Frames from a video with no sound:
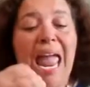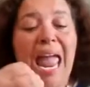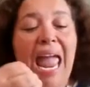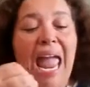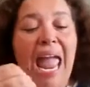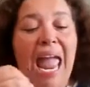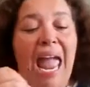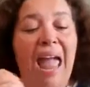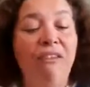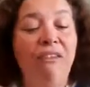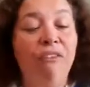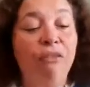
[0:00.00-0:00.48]

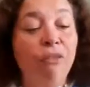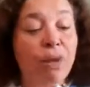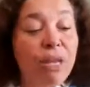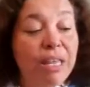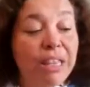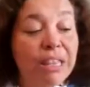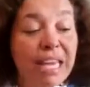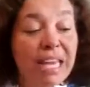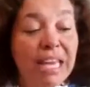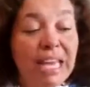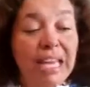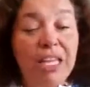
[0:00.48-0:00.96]

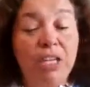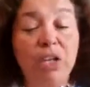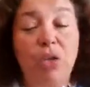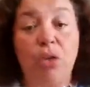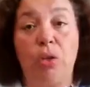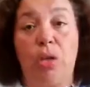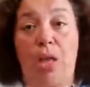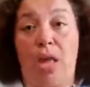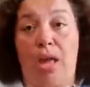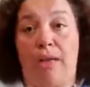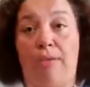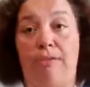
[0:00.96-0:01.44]
everything in
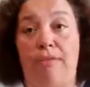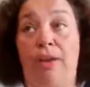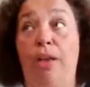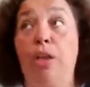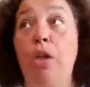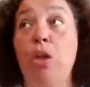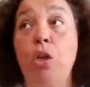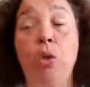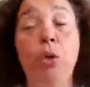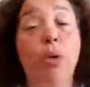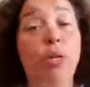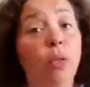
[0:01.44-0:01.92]
your life,
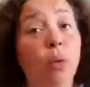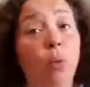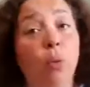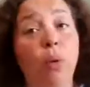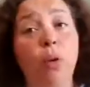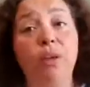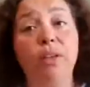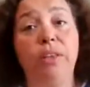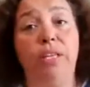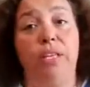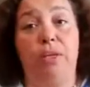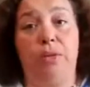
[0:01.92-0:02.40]
including the
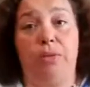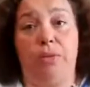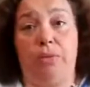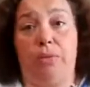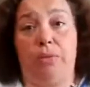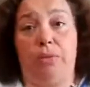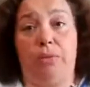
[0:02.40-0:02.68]
work that you do.